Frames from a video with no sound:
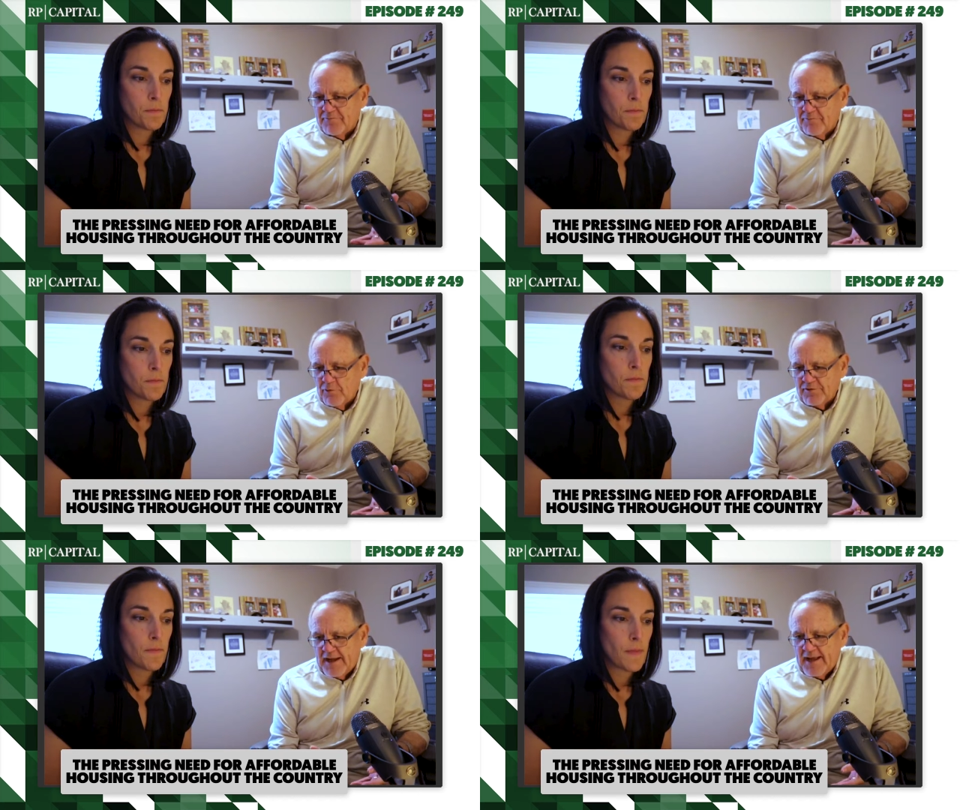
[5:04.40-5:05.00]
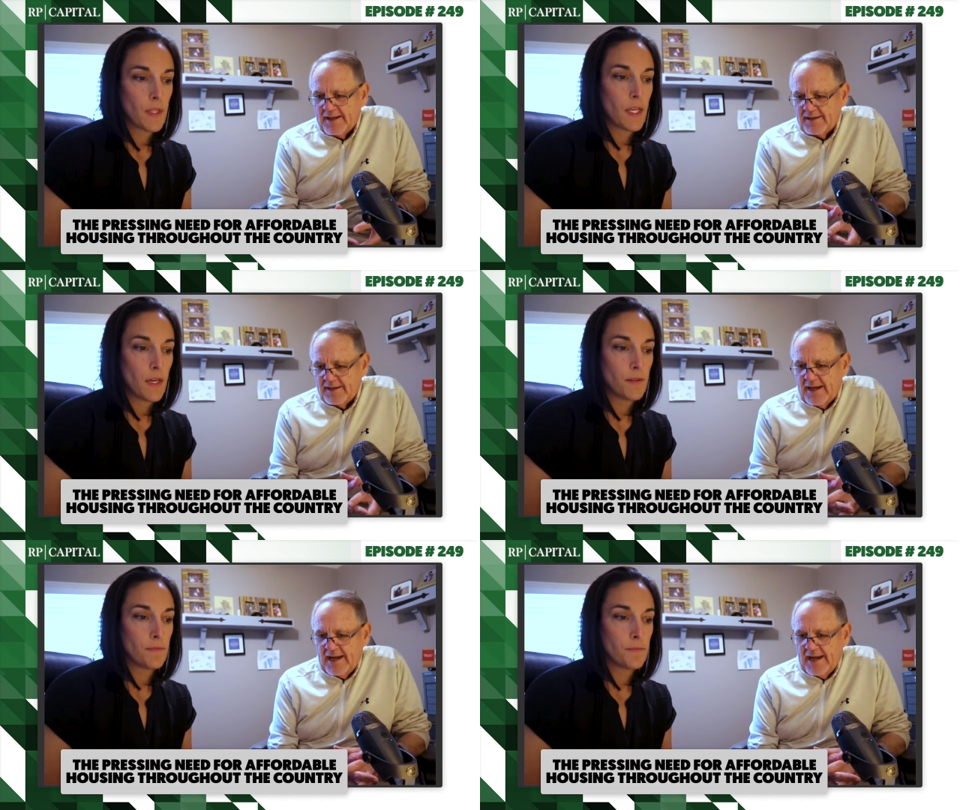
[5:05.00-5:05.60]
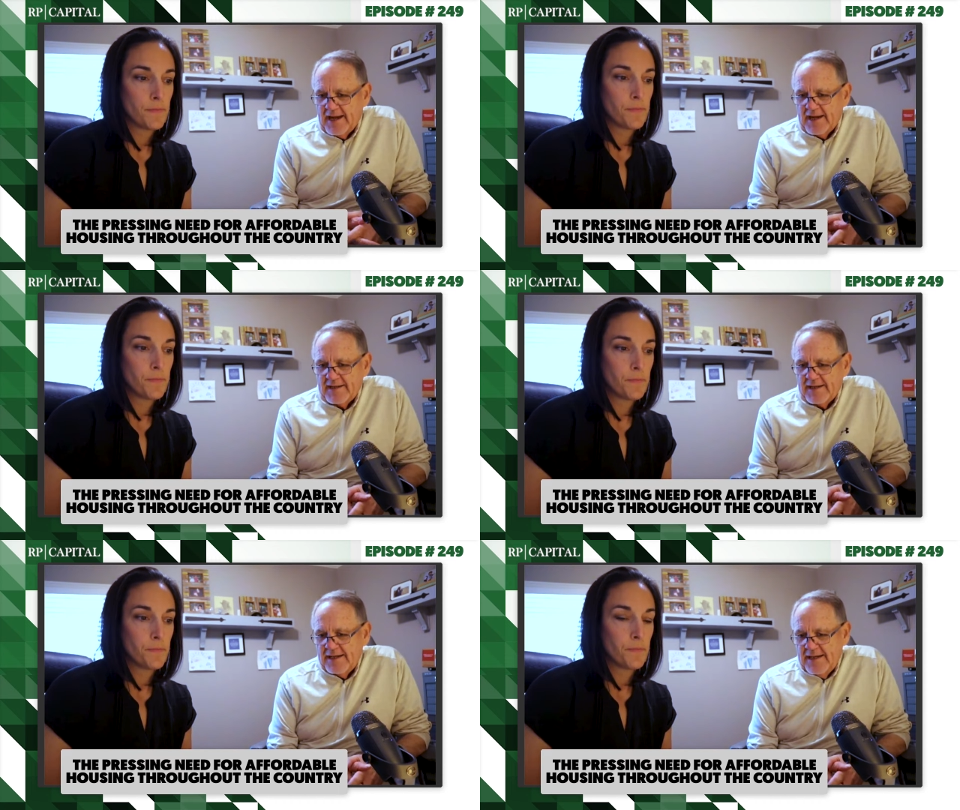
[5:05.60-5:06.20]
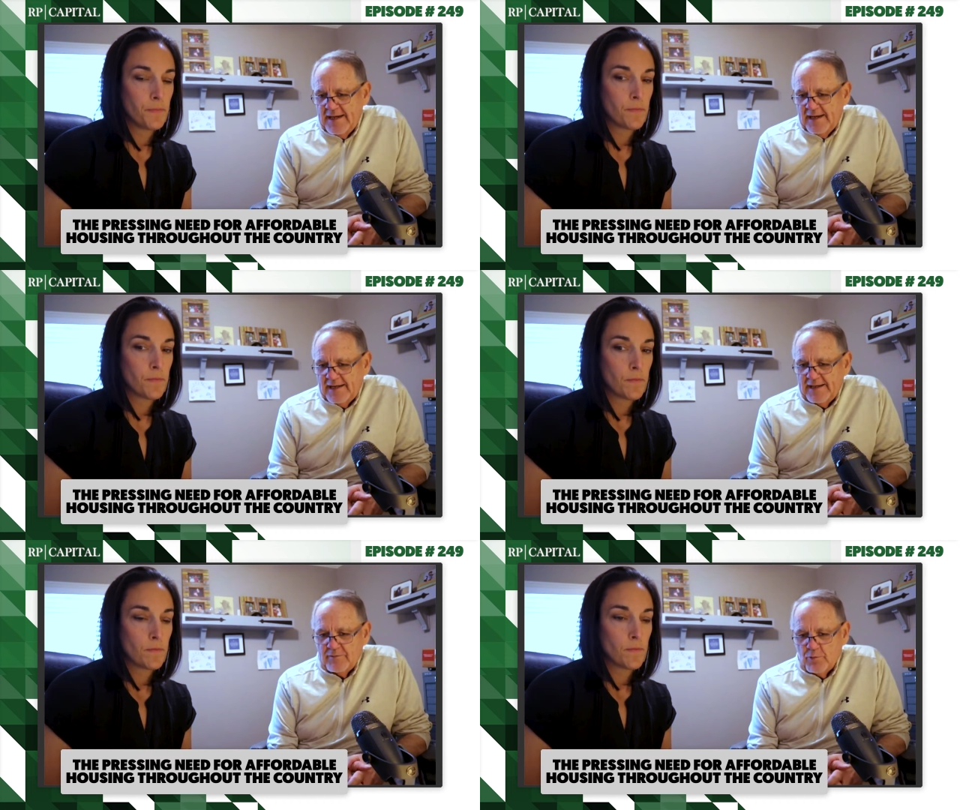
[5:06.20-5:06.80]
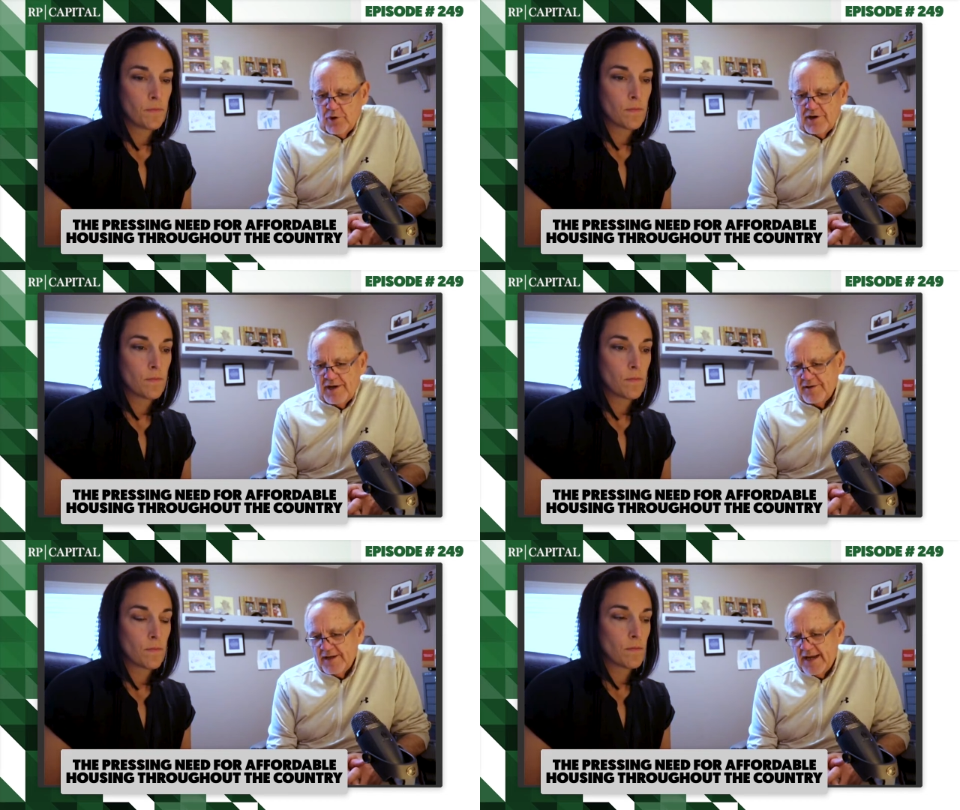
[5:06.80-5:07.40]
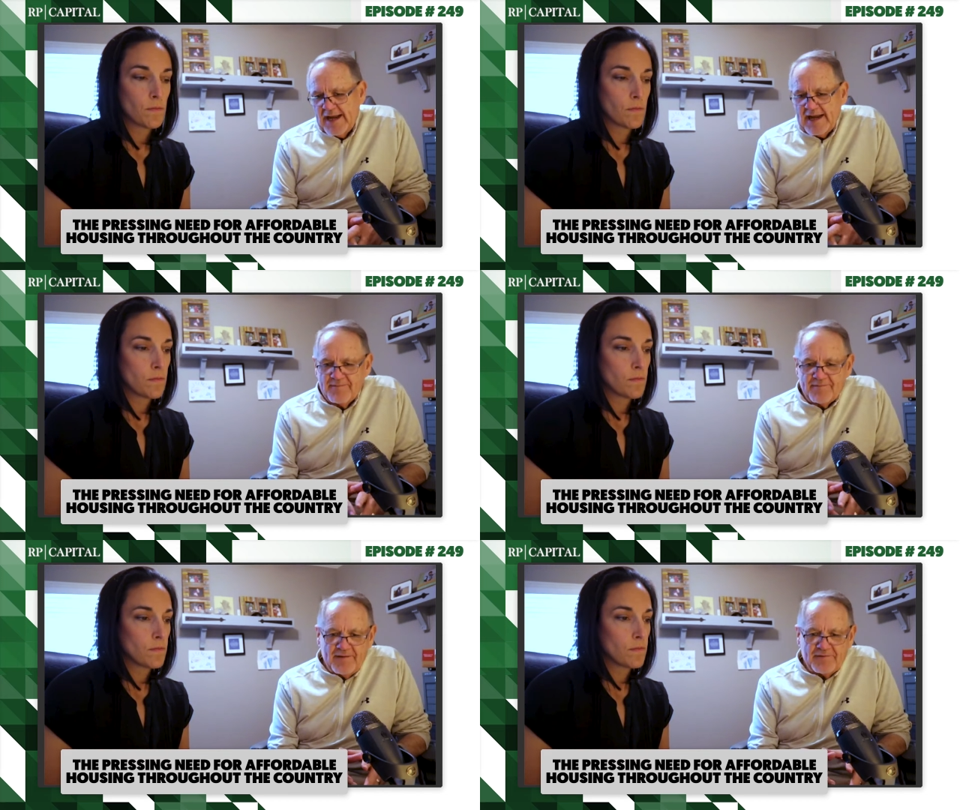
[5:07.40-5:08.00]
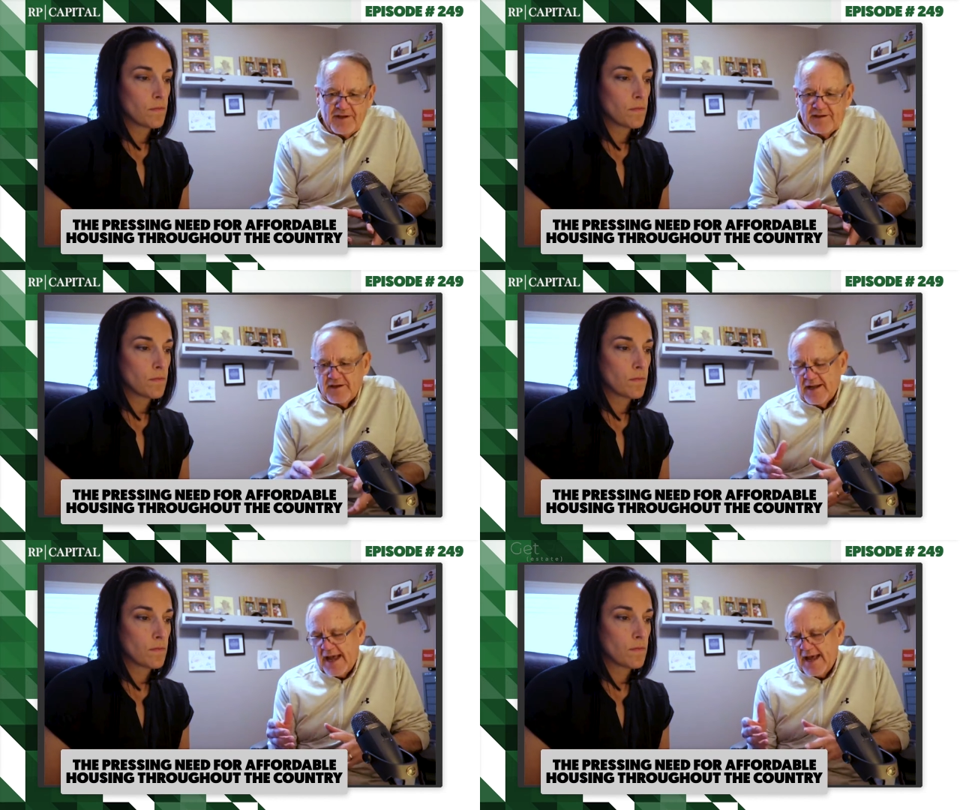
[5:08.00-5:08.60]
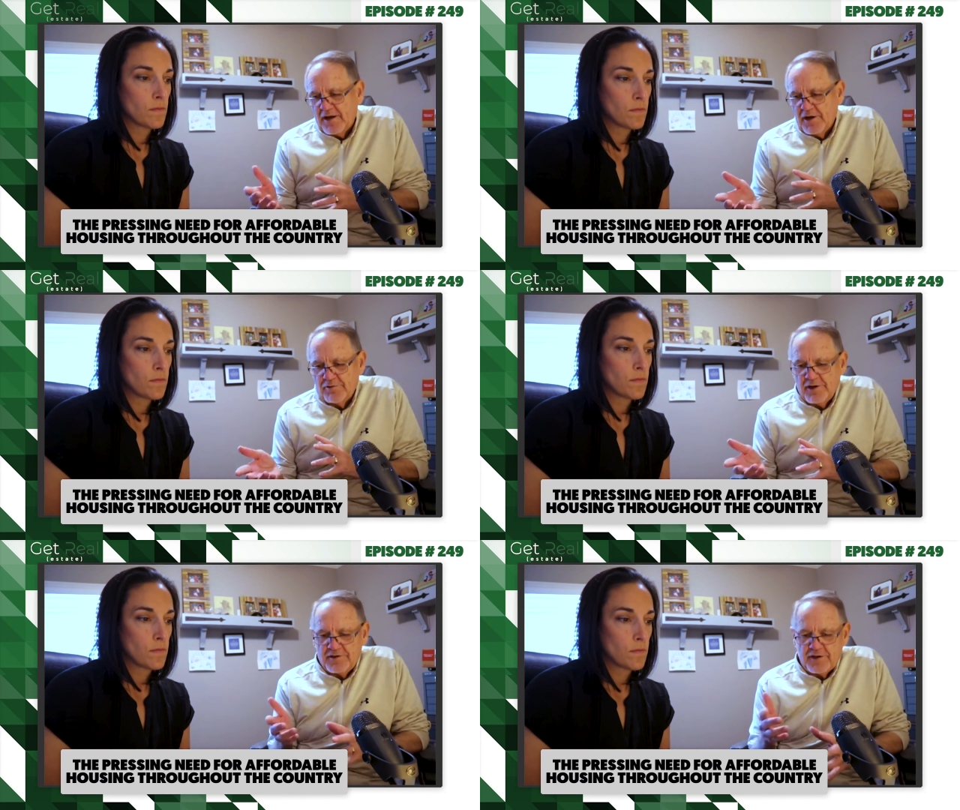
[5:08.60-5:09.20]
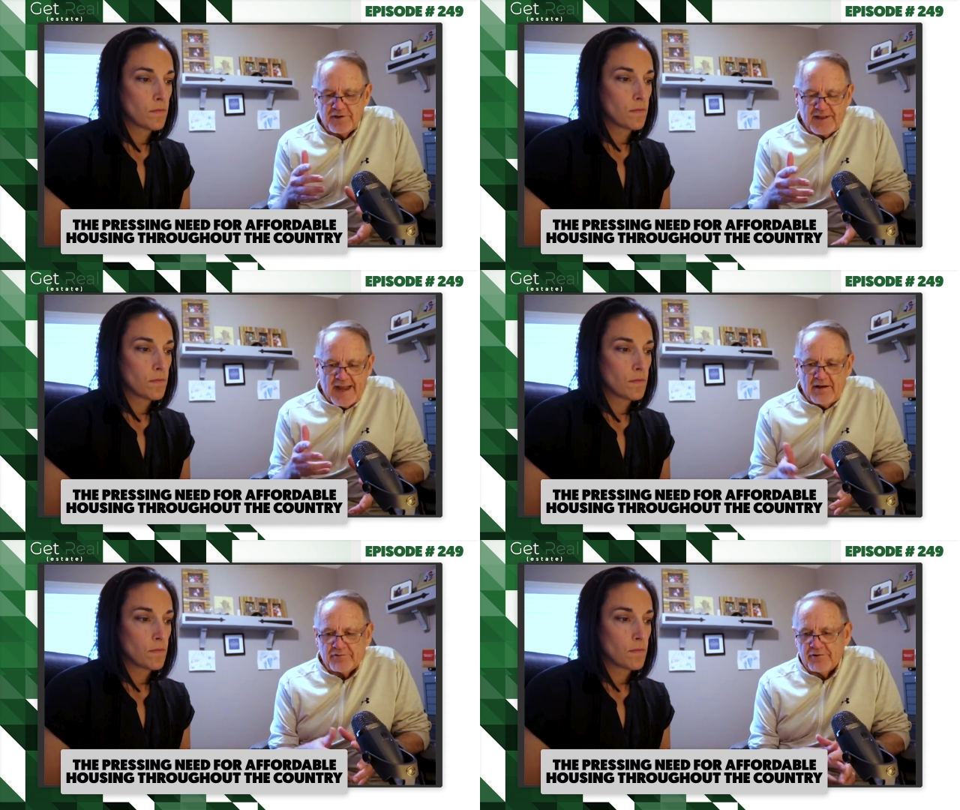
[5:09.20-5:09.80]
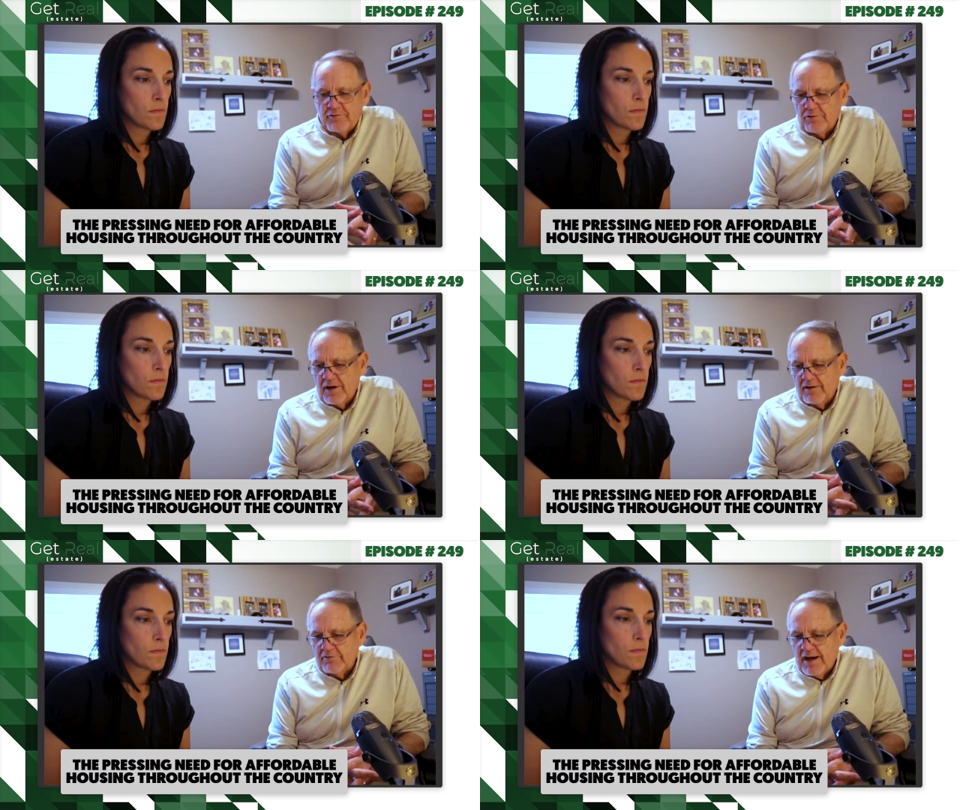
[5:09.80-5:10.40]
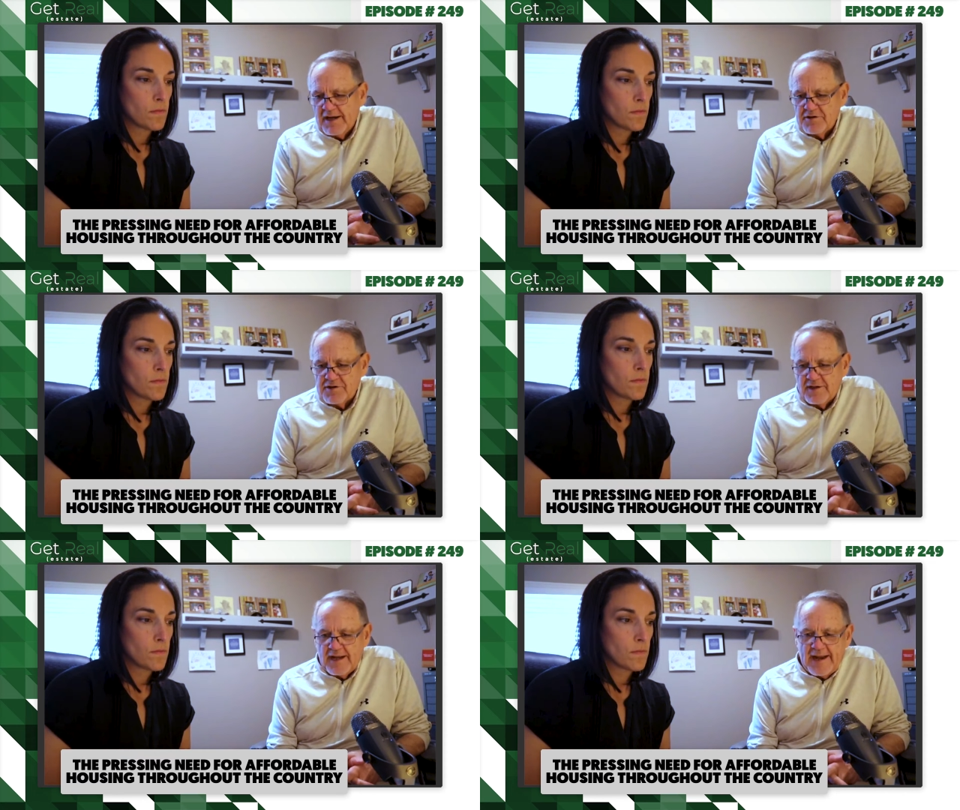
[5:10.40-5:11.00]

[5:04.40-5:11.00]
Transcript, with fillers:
Speaker 1: afford that. Yeah, and uh, we're in the eight fifty to nine hundred to a thousand range, and they